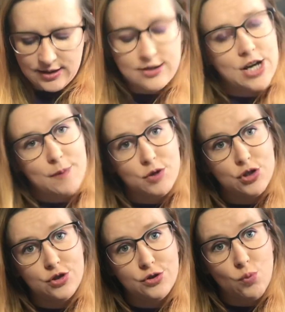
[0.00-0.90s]
chapter
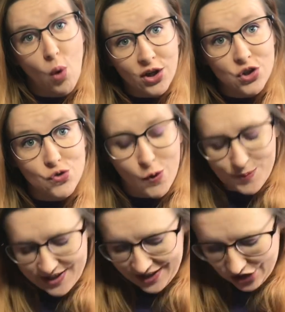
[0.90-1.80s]
1
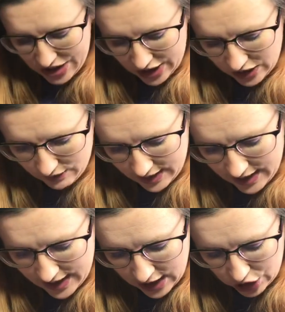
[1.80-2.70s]
dropped in January,
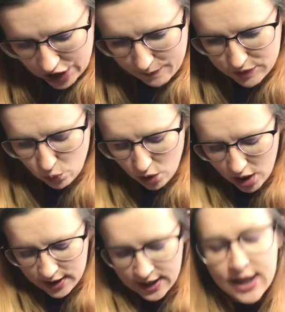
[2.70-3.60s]
and chapter
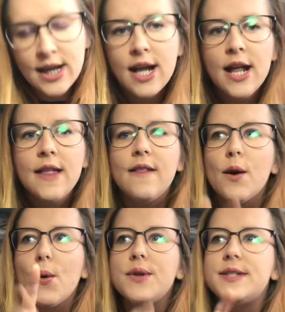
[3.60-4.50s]
1, there
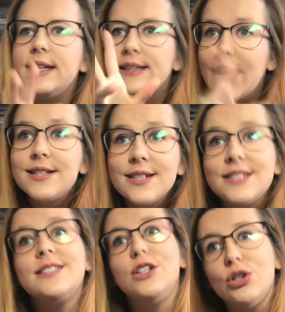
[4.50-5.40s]
was these letters
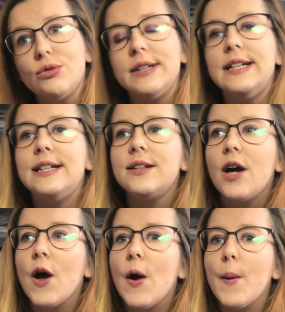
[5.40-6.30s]
that you read.
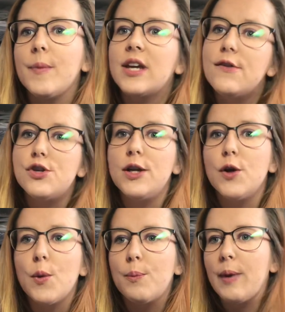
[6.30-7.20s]
It gives you a
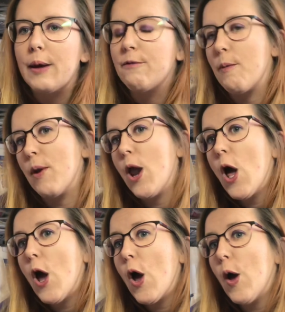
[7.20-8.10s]
little bit of a
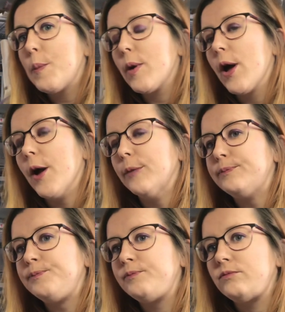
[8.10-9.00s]
blurb.
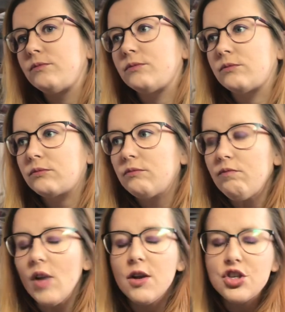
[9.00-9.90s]

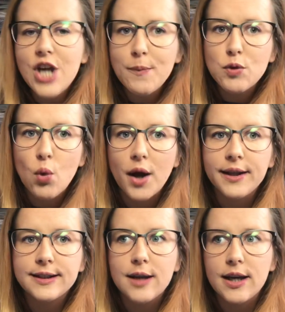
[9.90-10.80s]
And chapter 1
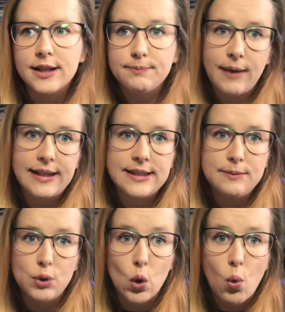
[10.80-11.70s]
is basically
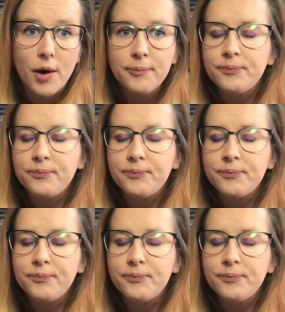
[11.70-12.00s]
book 1.